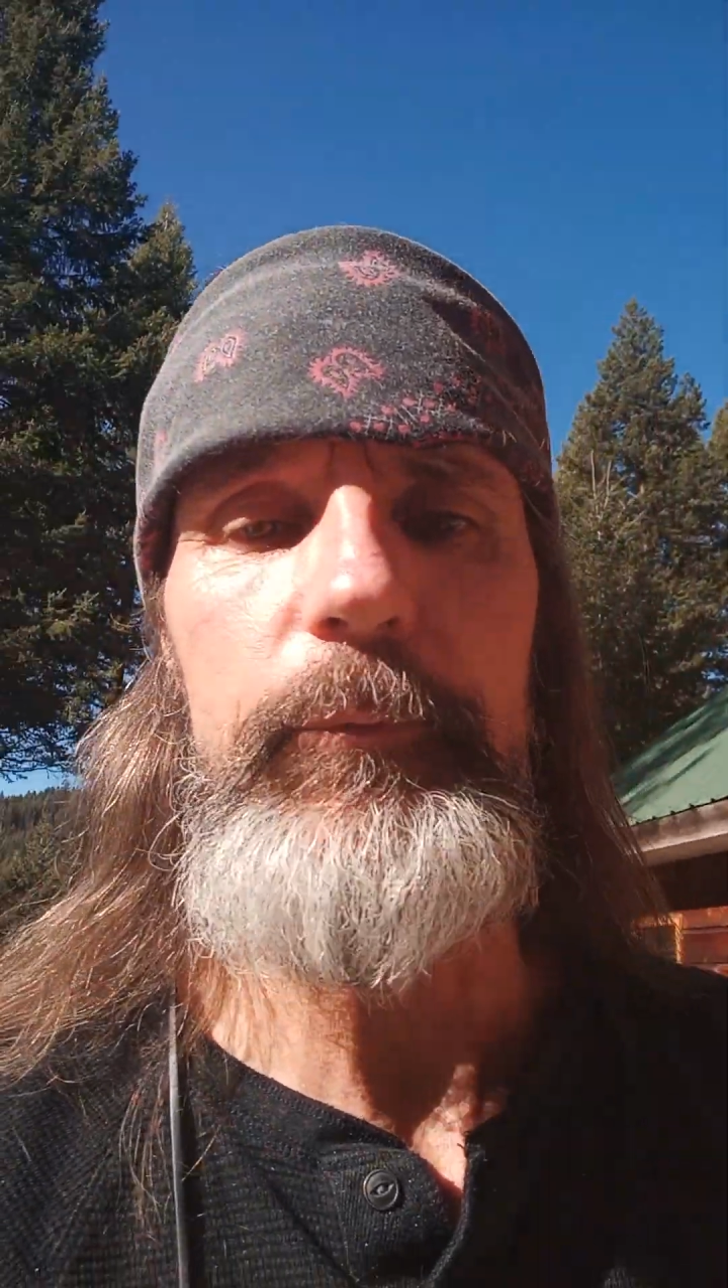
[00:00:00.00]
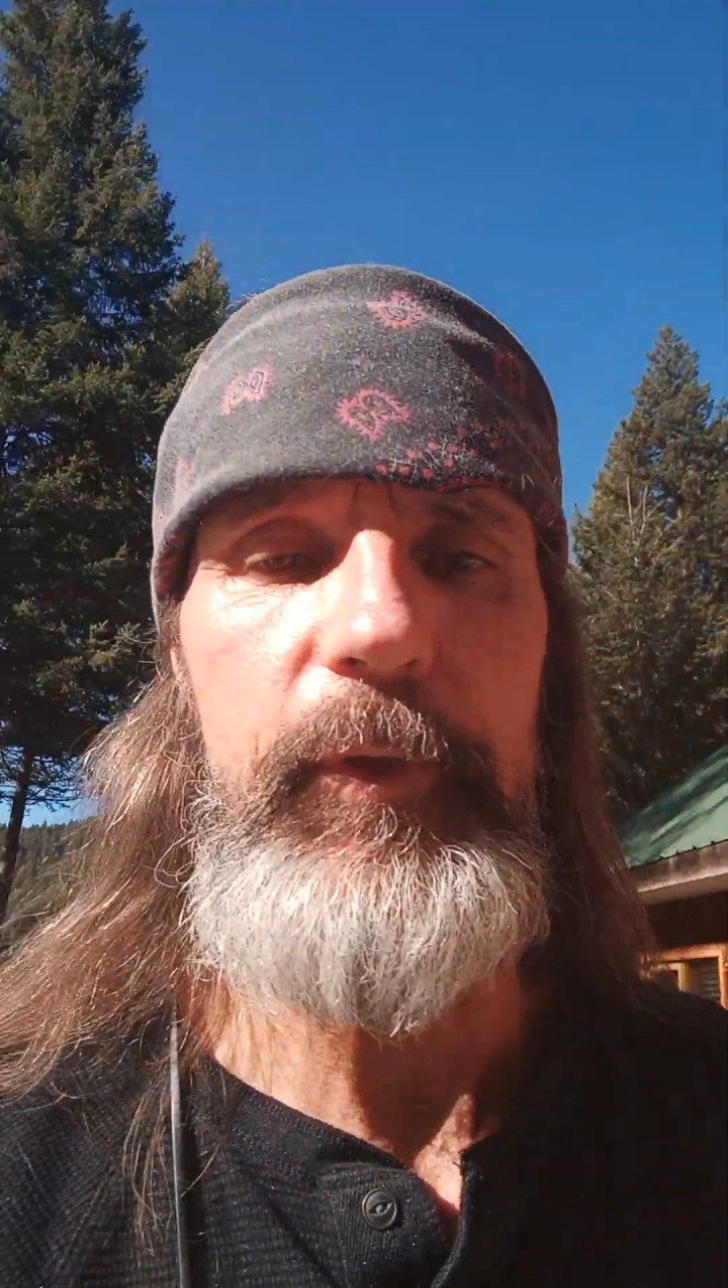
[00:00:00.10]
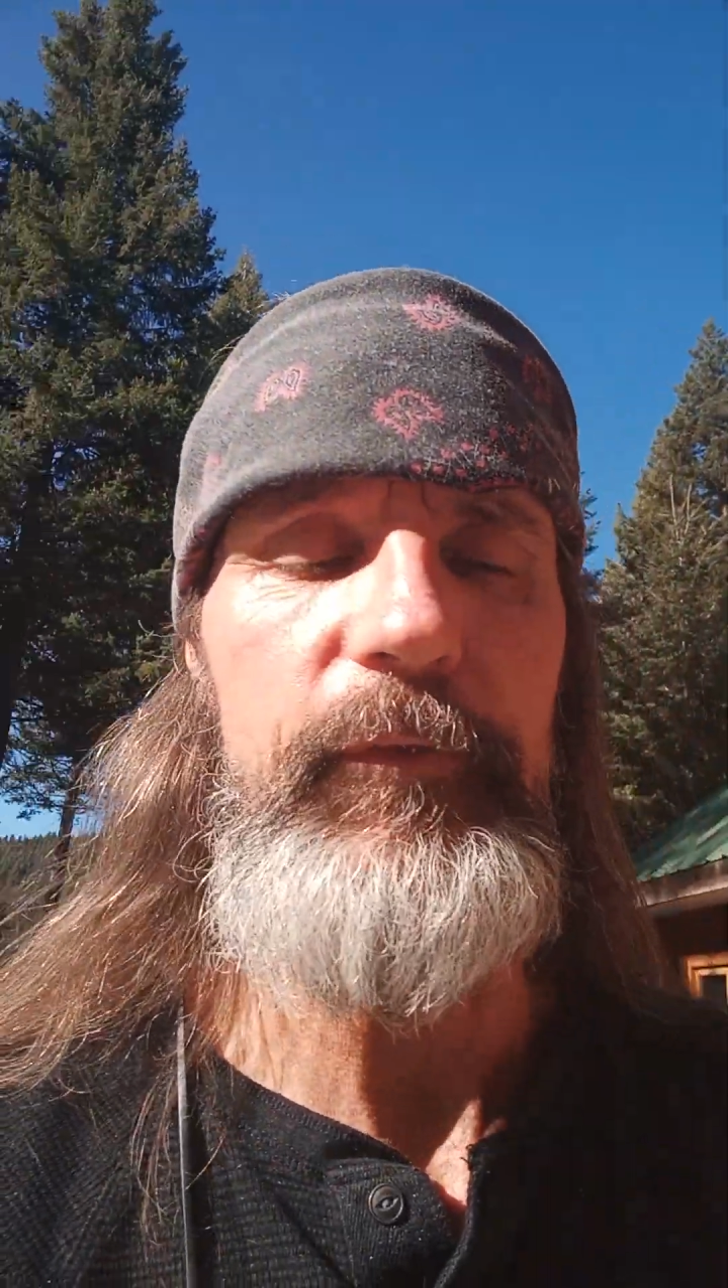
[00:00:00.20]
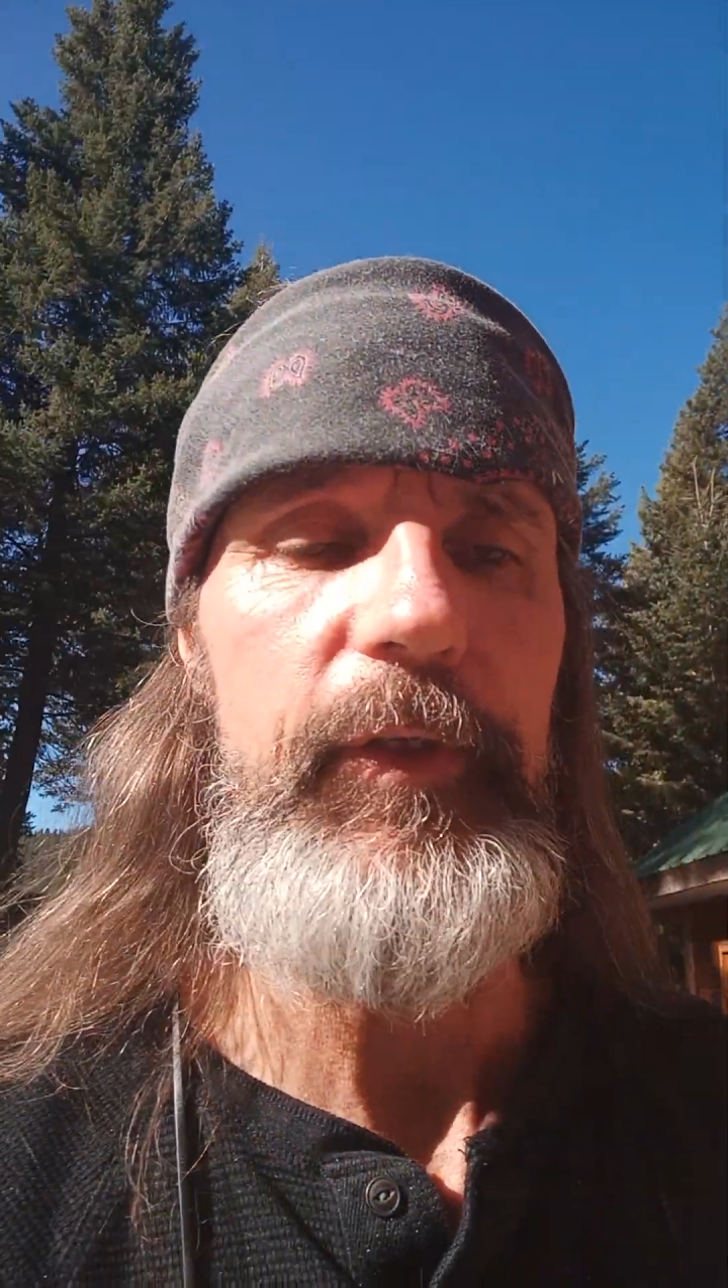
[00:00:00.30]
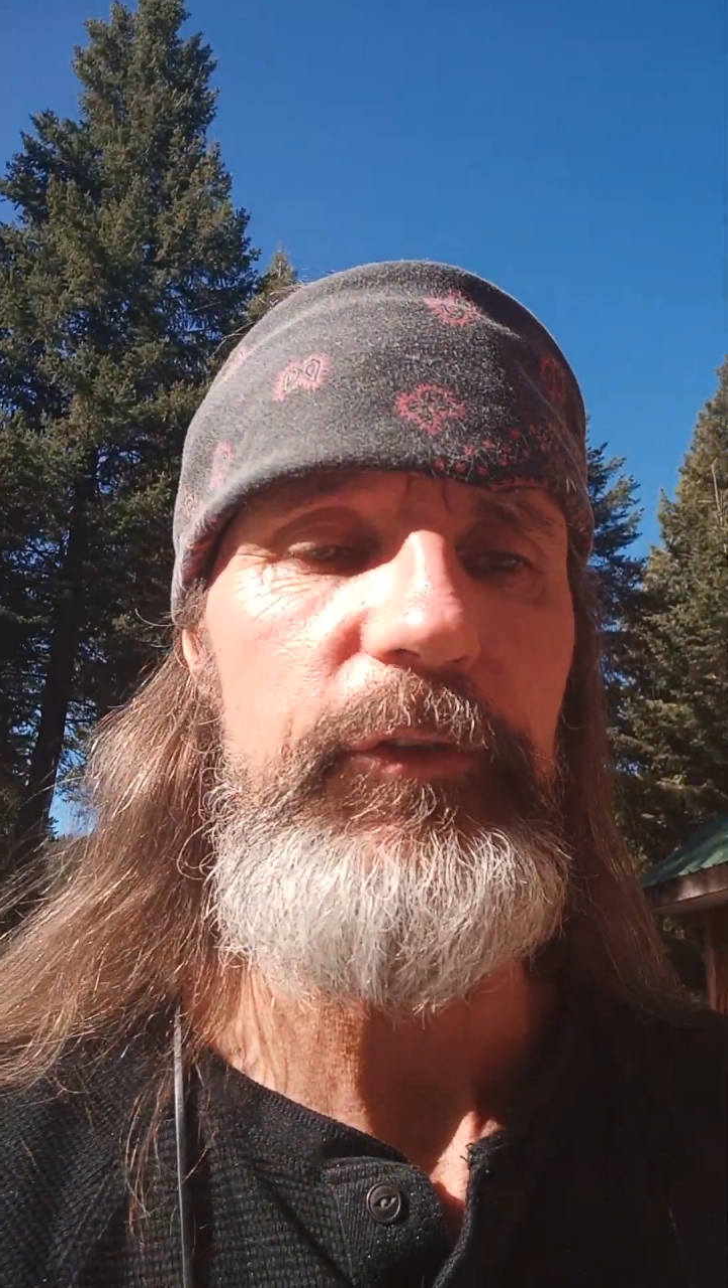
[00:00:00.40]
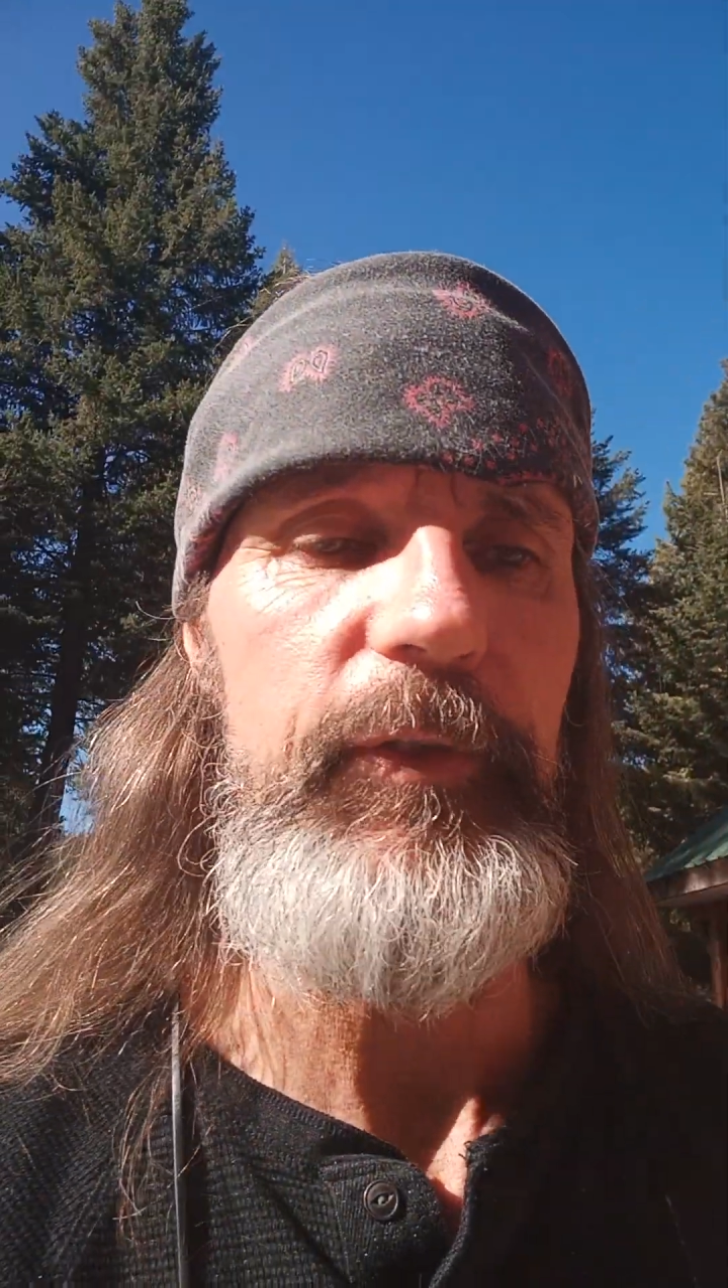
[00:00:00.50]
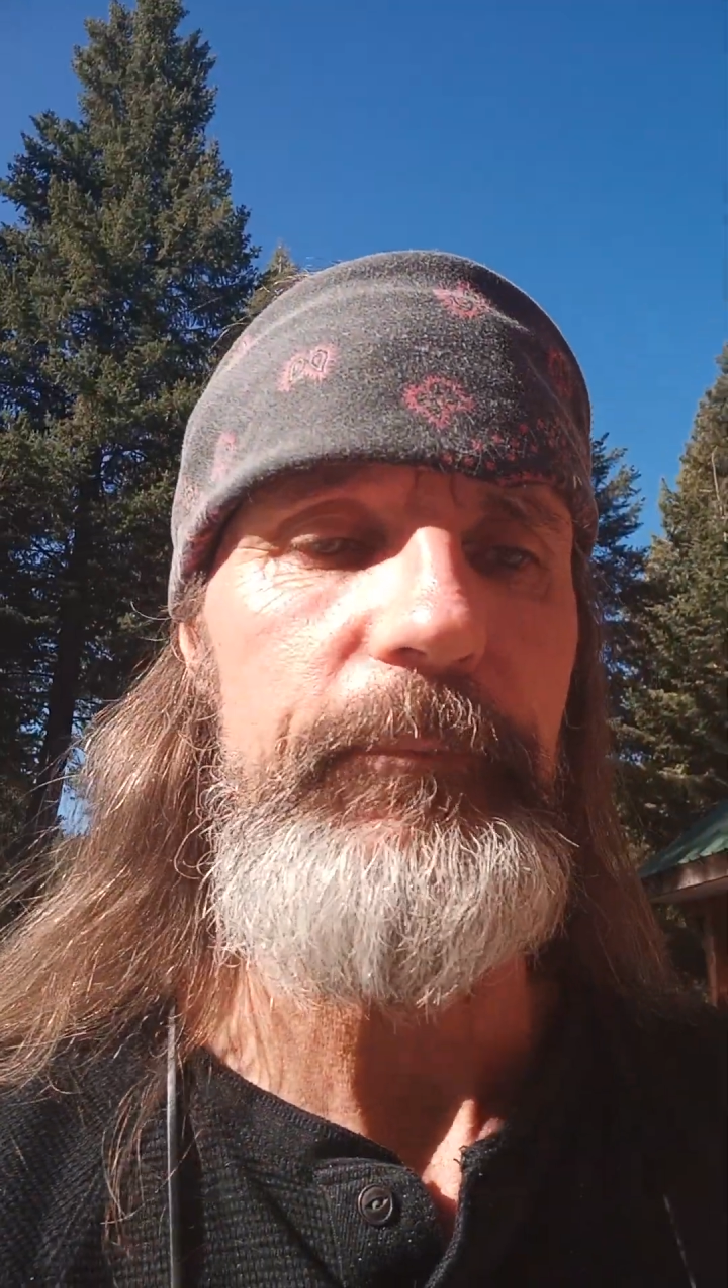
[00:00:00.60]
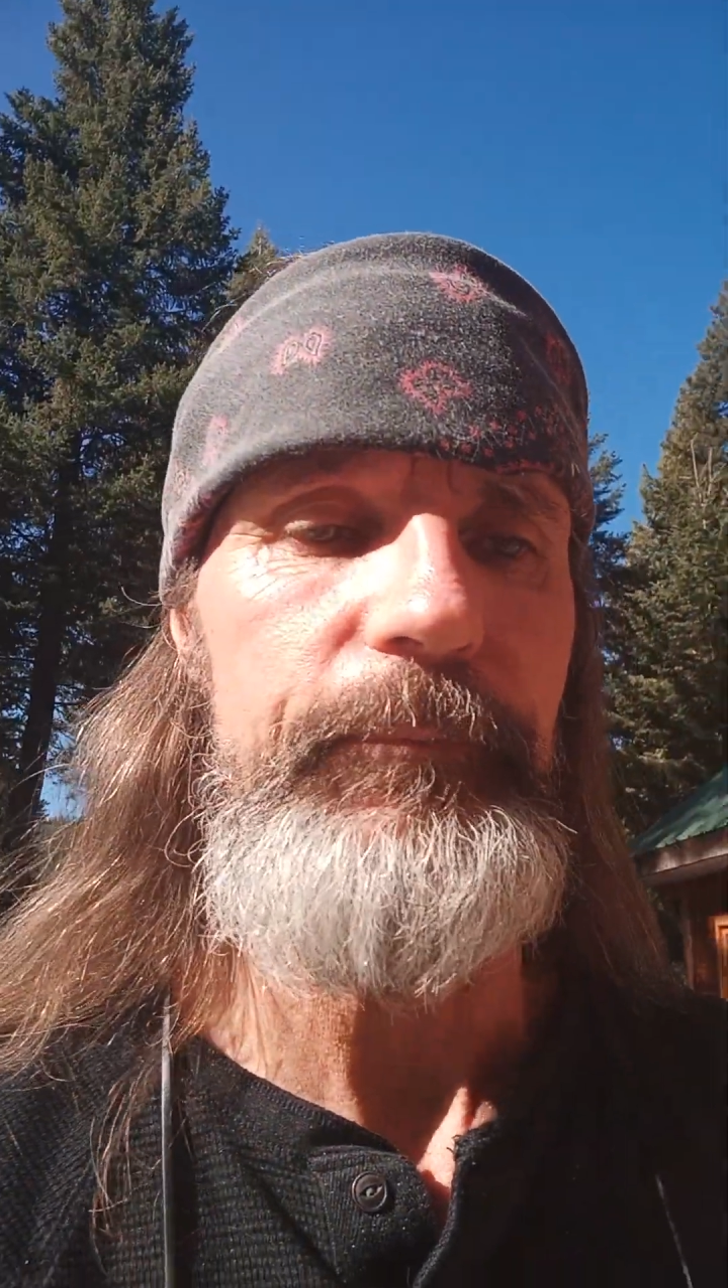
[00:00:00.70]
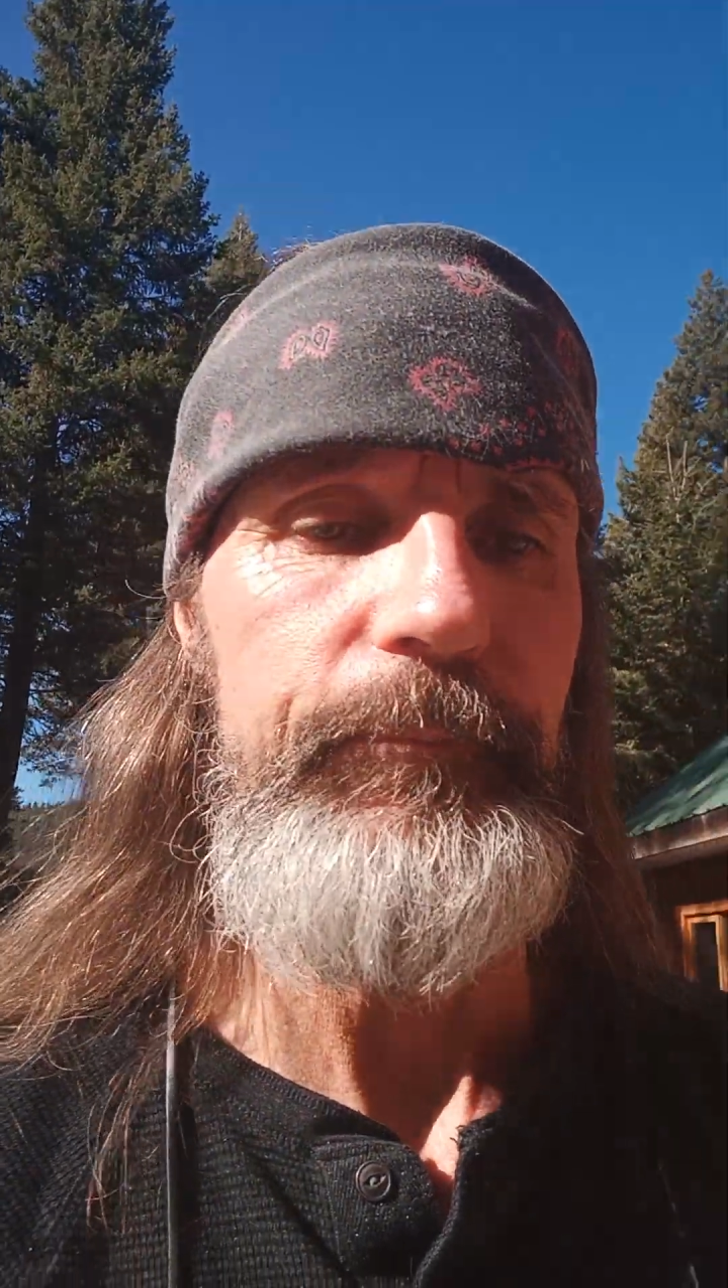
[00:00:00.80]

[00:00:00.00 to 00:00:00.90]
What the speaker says: of reversion.